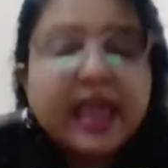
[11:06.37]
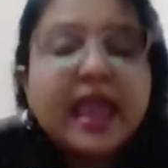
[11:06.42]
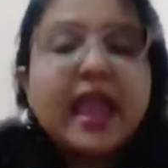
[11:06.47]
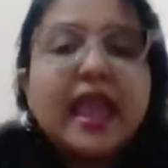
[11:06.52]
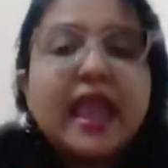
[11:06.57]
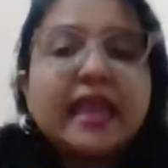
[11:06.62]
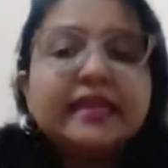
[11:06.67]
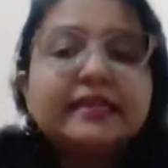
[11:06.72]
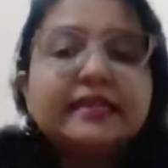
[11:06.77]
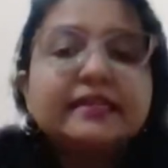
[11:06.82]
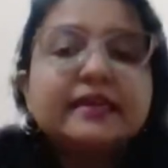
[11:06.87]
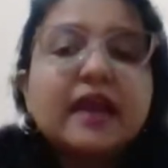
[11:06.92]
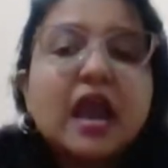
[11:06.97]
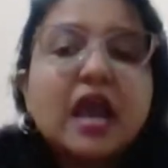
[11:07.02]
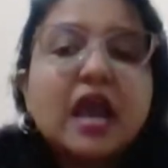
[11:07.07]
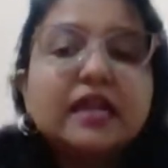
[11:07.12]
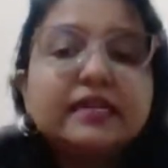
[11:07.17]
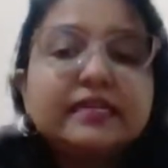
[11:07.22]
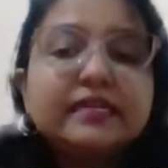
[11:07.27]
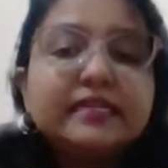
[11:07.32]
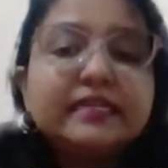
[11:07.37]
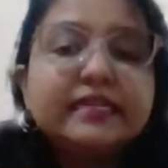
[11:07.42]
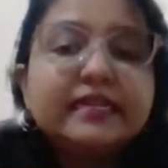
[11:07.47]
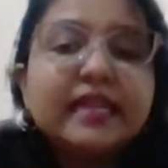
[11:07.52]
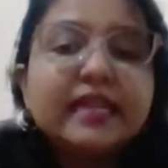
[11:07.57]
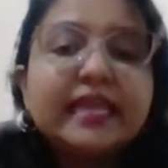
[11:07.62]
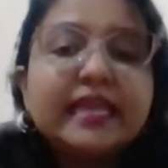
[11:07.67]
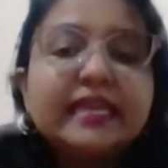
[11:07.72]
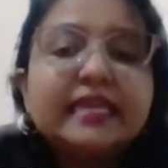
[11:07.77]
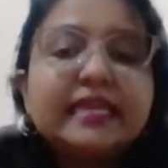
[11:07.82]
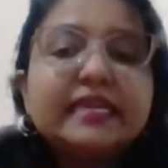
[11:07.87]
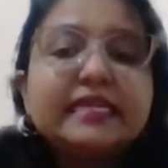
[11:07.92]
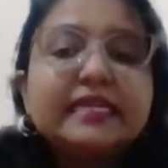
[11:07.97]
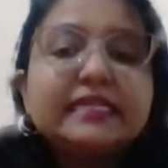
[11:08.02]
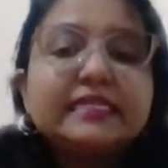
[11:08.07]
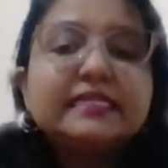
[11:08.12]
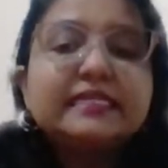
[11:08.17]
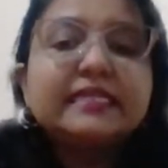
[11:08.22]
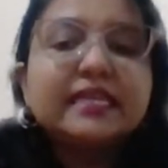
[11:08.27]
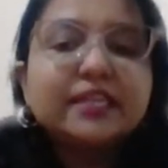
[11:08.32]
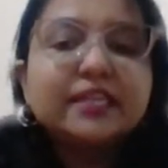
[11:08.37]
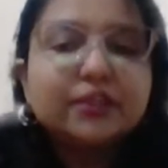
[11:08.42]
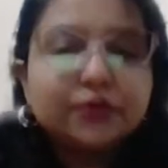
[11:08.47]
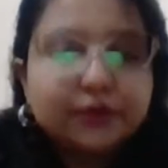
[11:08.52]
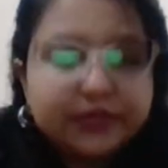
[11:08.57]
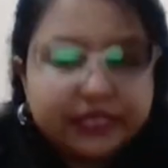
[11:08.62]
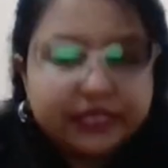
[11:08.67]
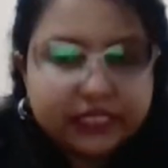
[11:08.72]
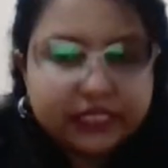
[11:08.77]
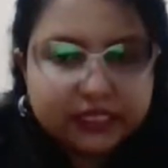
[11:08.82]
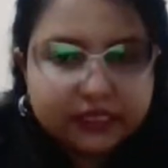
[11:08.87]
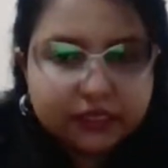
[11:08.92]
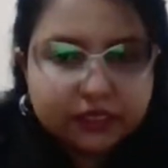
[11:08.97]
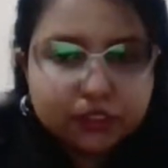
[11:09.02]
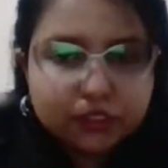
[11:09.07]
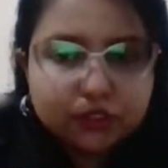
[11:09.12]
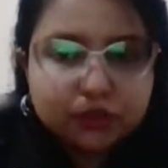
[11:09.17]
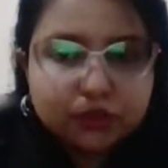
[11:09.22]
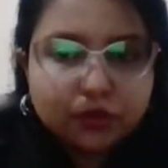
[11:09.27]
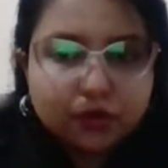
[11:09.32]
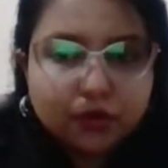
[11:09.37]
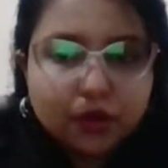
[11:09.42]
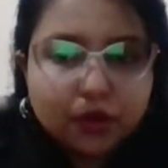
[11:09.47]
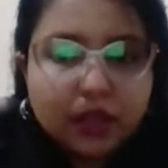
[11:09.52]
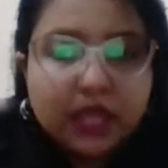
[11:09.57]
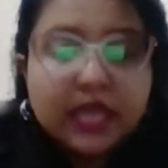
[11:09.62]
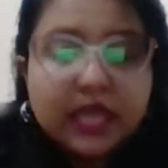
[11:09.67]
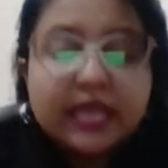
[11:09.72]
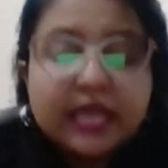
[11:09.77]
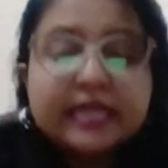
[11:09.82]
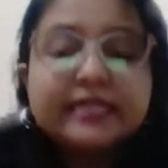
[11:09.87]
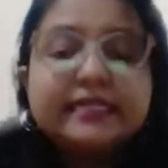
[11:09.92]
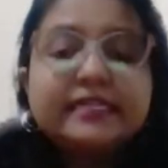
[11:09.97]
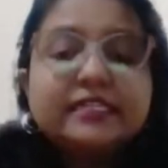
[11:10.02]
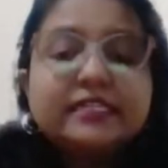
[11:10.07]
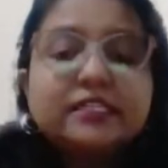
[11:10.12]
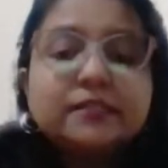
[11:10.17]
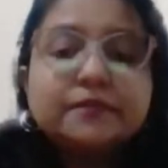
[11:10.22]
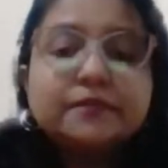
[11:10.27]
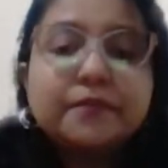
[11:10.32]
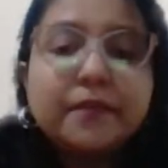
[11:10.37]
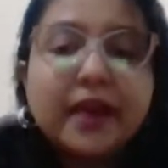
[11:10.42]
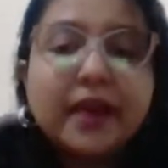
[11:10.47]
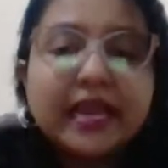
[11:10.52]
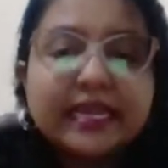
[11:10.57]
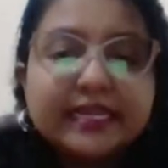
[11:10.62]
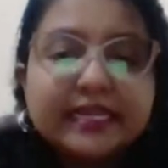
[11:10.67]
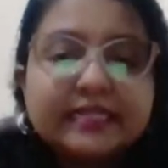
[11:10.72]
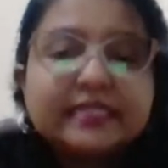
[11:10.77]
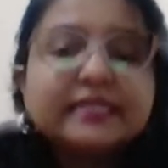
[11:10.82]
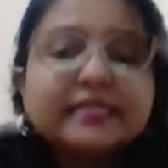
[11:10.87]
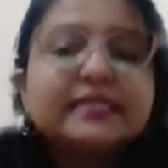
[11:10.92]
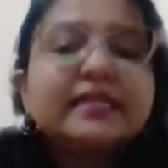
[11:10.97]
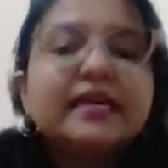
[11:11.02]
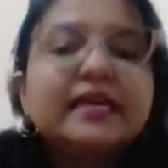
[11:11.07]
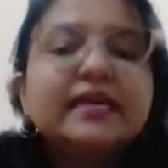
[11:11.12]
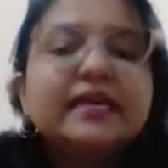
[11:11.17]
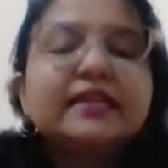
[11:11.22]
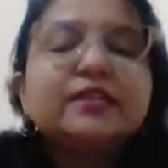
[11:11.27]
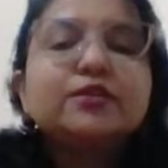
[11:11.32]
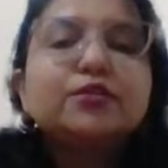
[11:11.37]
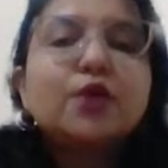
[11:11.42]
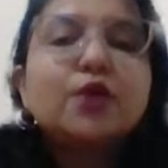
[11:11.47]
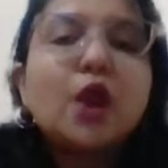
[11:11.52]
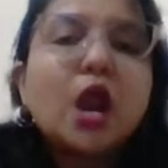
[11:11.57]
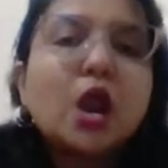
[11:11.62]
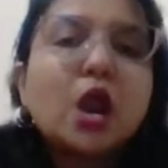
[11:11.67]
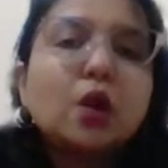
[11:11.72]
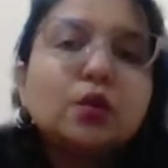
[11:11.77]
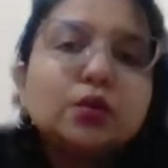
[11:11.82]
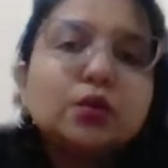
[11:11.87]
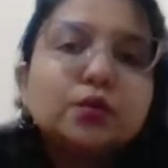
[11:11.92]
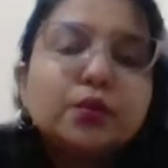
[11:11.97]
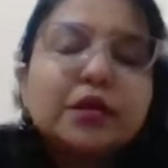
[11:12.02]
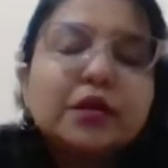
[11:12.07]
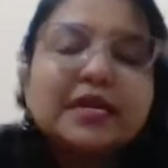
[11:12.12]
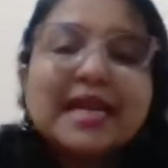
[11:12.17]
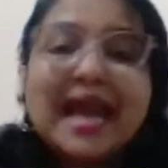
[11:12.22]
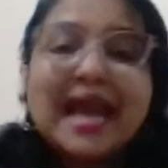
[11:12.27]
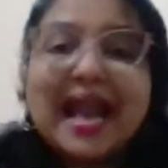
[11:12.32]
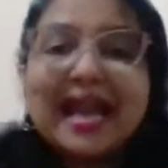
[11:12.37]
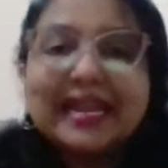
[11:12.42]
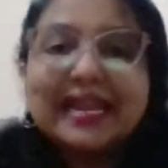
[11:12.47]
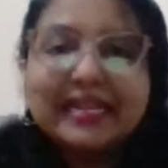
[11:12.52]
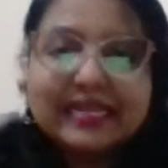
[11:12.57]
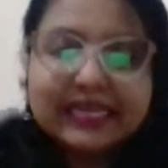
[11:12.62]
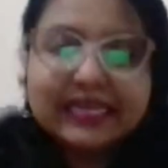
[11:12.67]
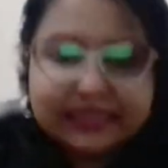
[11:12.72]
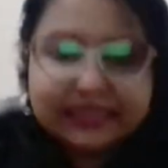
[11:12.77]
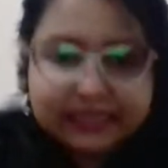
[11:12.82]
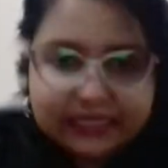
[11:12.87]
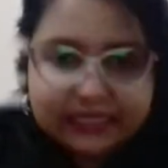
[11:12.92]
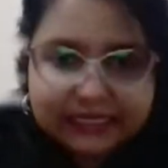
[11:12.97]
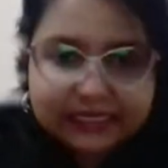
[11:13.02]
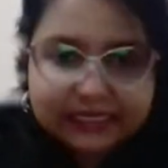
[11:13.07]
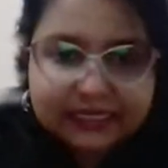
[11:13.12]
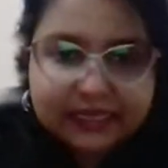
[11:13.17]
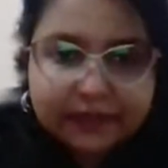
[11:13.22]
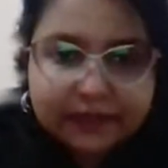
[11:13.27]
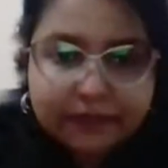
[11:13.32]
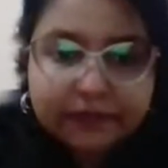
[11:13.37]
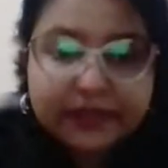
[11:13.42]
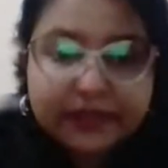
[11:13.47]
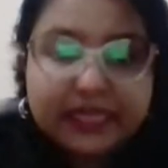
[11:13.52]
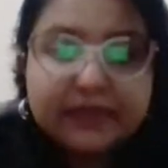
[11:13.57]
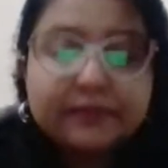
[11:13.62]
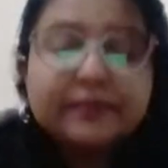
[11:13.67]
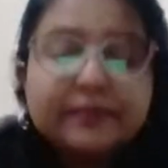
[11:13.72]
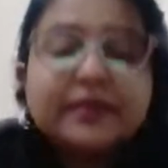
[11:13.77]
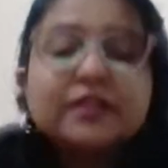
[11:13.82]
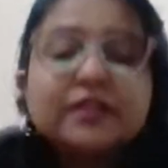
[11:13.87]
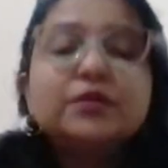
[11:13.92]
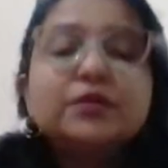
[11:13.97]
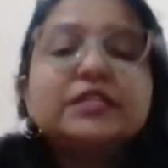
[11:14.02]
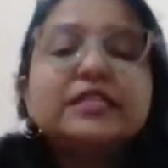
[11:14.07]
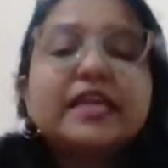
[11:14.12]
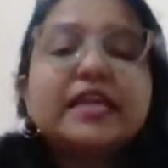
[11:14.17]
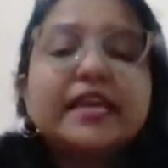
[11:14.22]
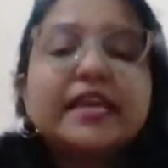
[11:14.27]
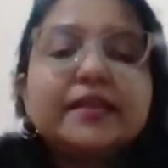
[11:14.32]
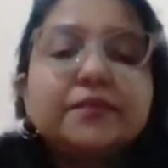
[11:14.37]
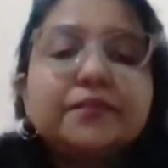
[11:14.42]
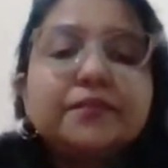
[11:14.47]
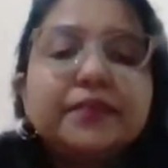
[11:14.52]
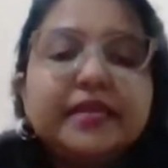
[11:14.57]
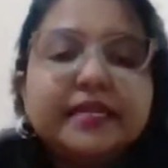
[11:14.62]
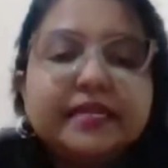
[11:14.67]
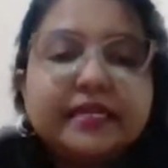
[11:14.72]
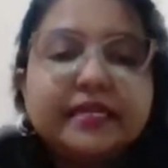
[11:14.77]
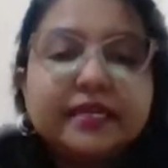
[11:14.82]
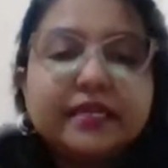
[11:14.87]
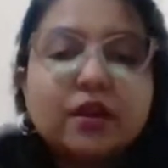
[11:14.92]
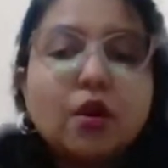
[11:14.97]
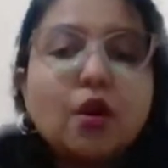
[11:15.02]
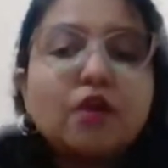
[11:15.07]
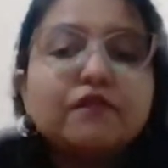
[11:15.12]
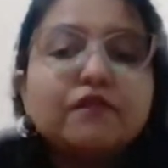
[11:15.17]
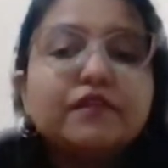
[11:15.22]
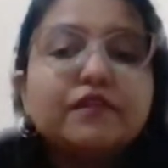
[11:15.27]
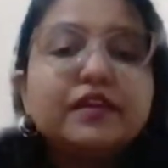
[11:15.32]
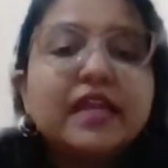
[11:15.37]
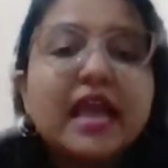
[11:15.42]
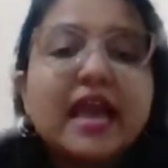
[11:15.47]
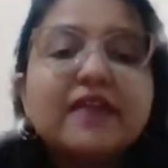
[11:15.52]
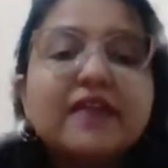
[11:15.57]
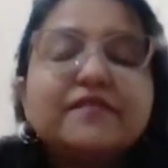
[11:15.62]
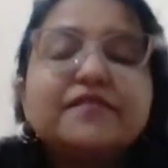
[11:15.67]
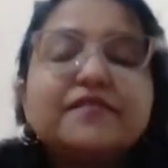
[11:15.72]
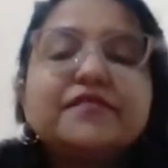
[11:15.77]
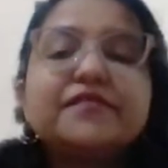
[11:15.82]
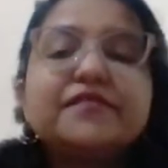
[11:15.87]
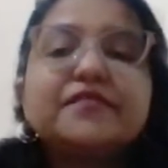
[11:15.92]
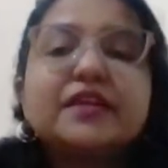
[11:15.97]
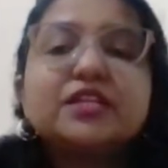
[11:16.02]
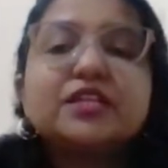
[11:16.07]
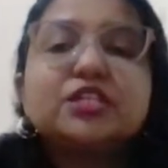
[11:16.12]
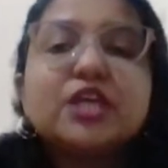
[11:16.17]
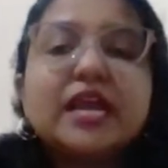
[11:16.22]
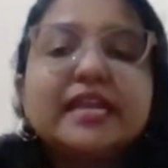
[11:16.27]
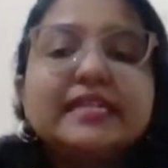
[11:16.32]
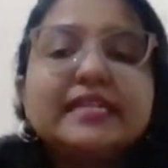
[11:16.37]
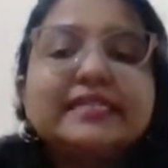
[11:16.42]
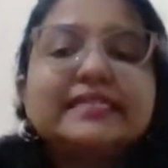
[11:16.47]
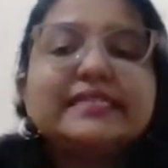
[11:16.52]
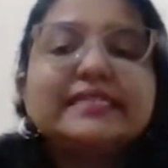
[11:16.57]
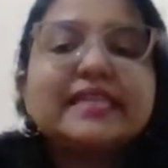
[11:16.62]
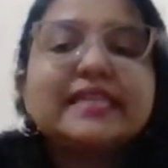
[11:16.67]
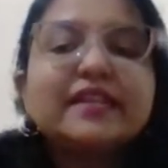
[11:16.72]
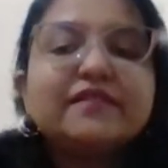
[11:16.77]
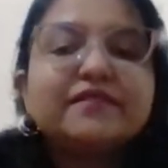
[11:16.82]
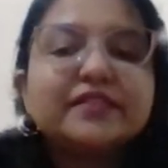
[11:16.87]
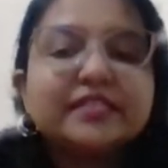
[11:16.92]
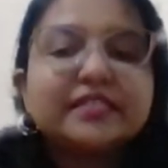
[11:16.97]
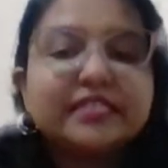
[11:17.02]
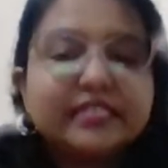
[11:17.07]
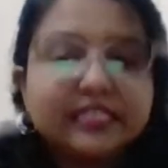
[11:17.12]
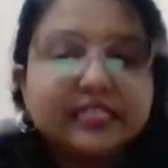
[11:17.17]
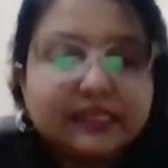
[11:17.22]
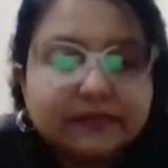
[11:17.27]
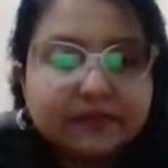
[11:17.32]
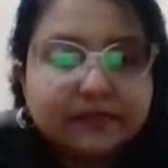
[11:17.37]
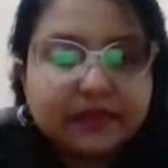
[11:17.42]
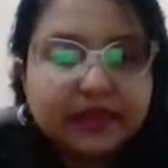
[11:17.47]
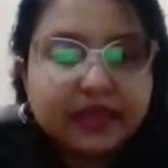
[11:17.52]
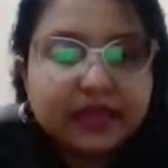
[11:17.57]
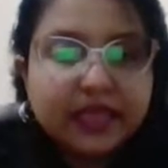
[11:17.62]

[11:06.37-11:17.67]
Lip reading: And underlying insecurity, so despite their outward arrogance, people with NPD often have fragile self esteem